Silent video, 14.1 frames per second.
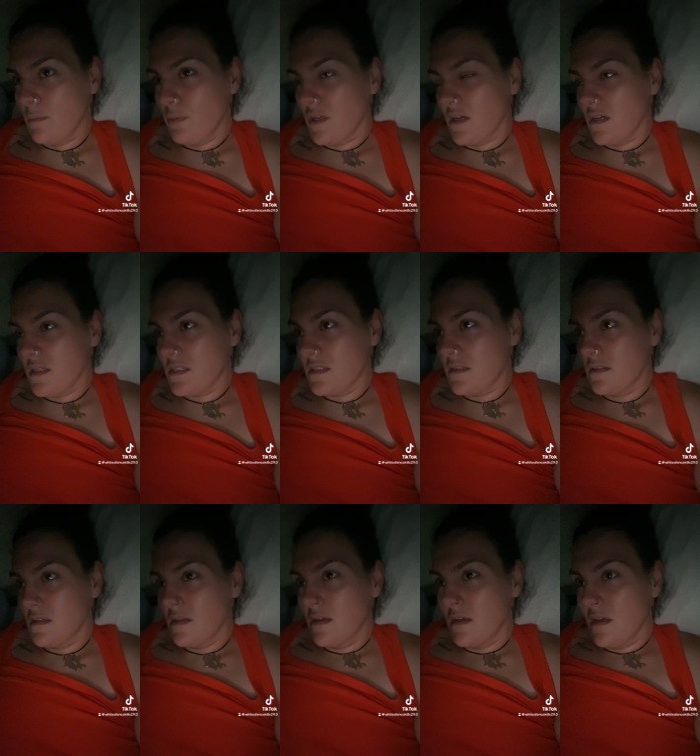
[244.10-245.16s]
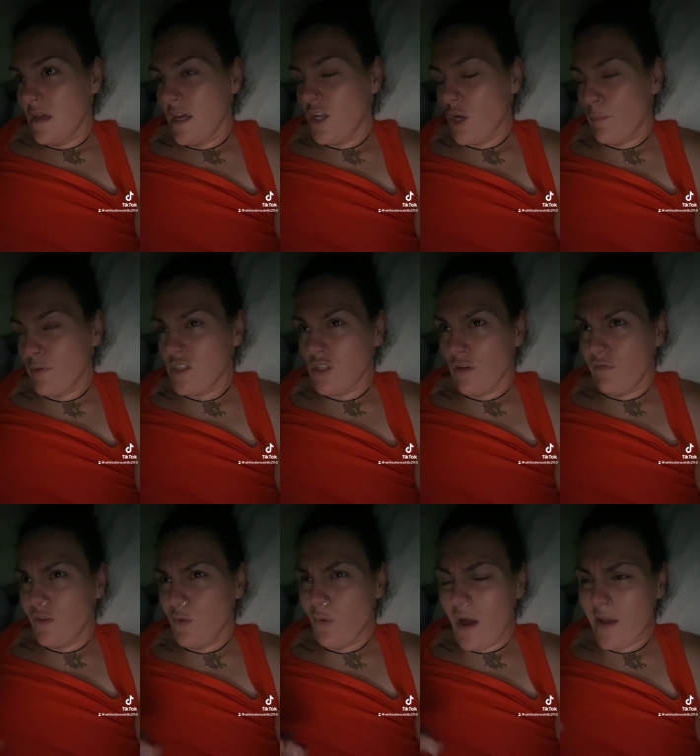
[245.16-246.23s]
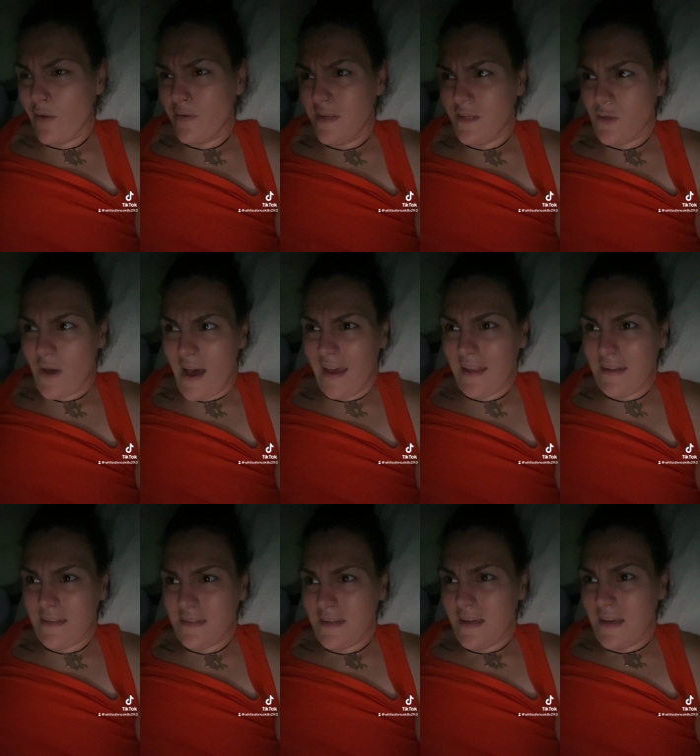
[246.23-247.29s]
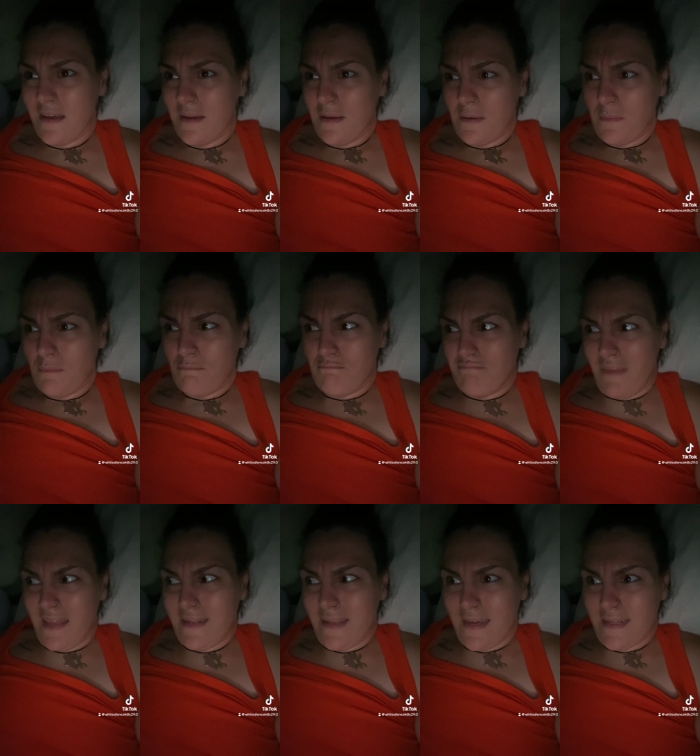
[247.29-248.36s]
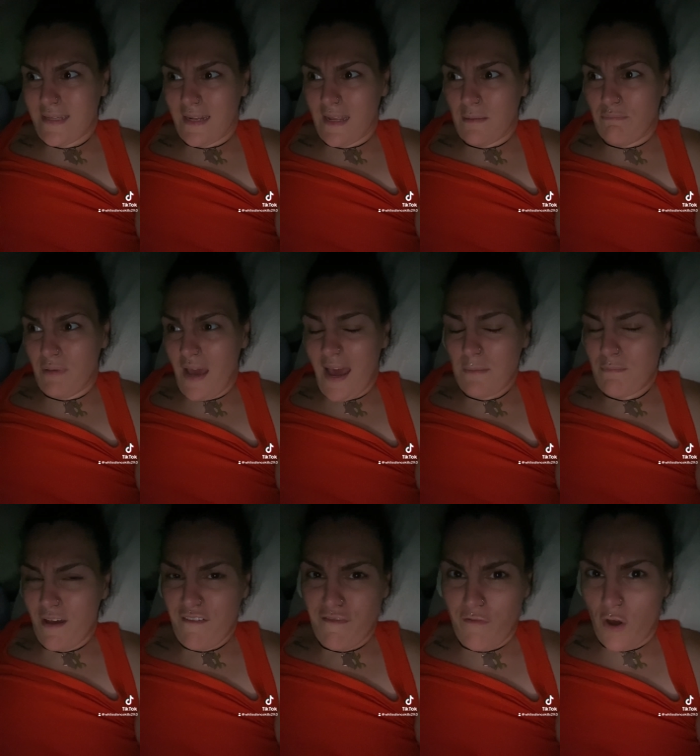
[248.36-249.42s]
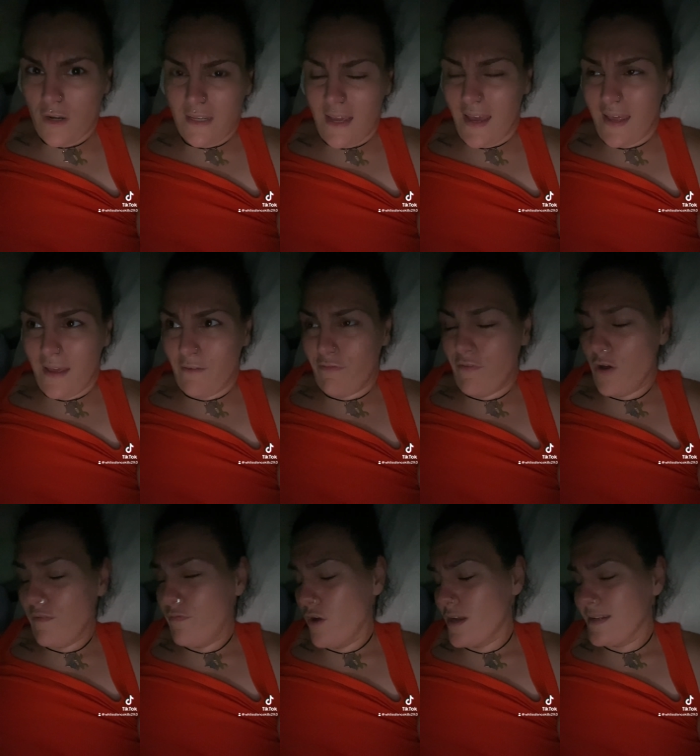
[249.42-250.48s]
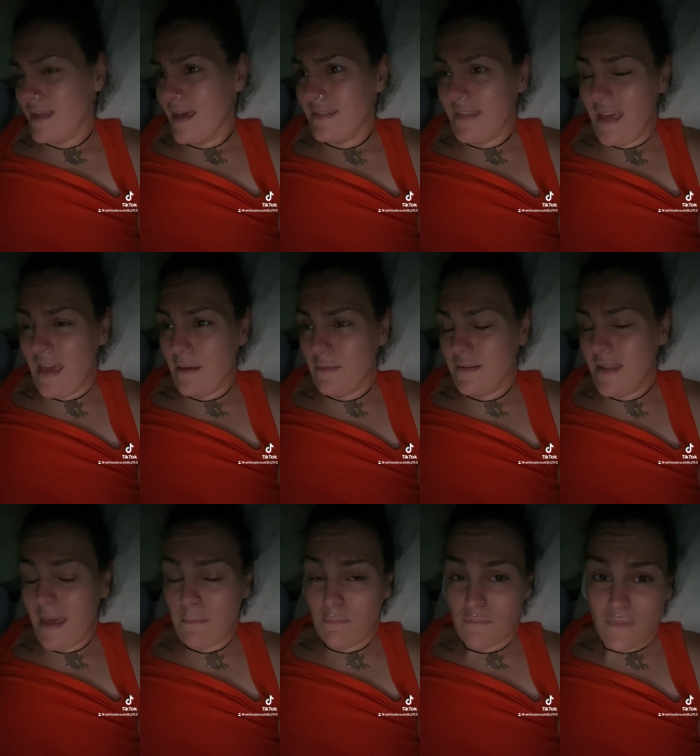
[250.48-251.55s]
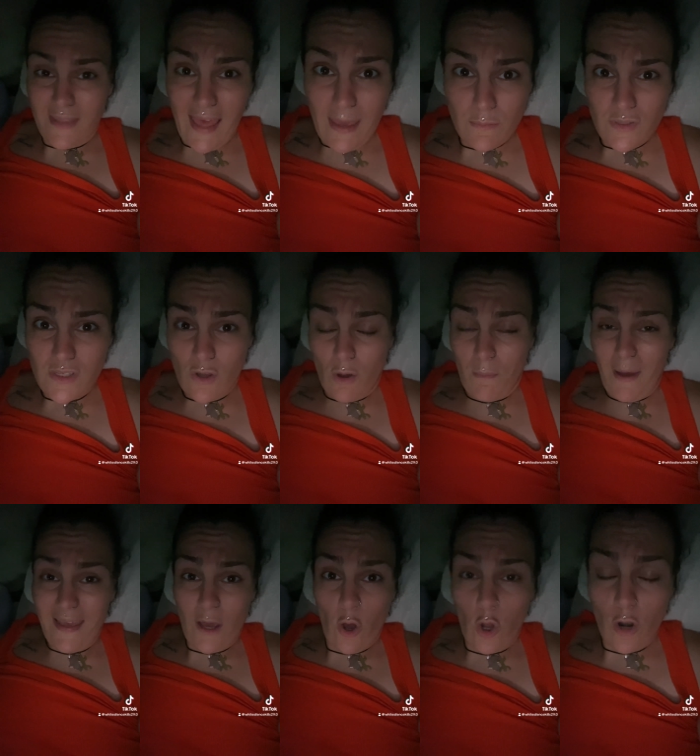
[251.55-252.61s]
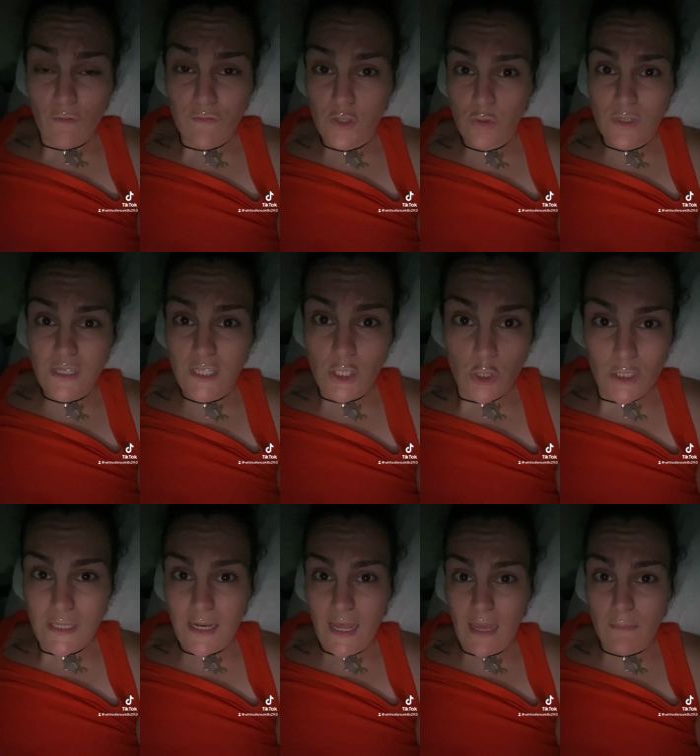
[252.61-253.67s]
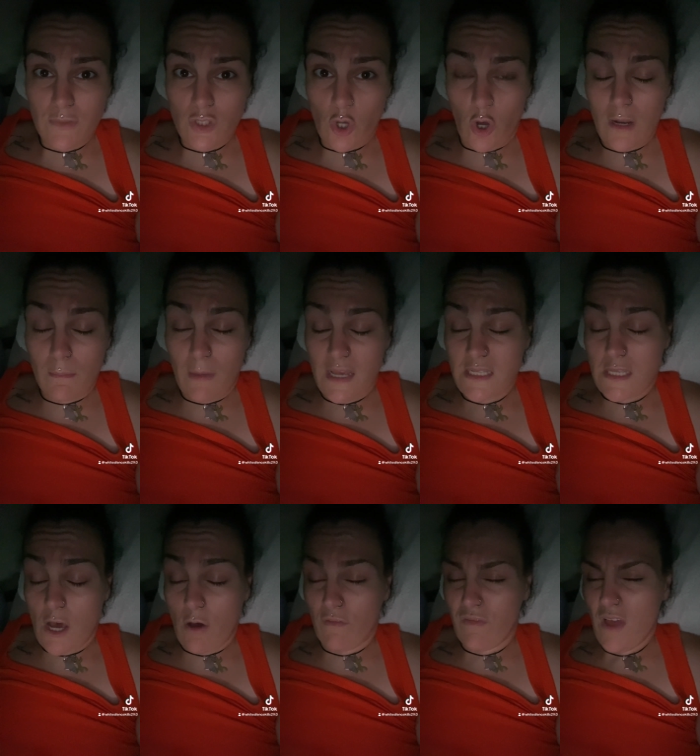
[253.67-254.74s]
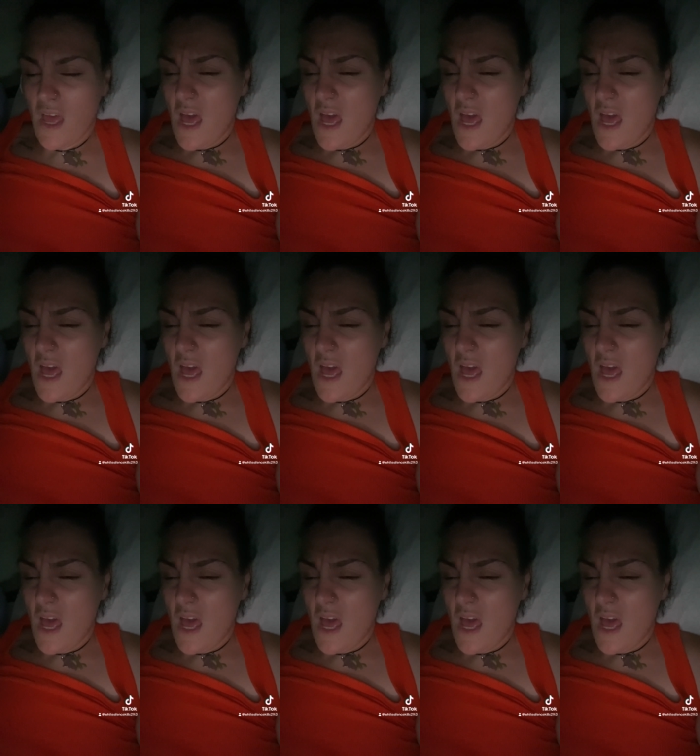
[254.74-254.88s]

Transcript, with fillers: because, in opposite of you, I don't need to hide in the internet behind my fortnight Fortnite gay, uh, name, names or my Call of Duty usernames, calling myself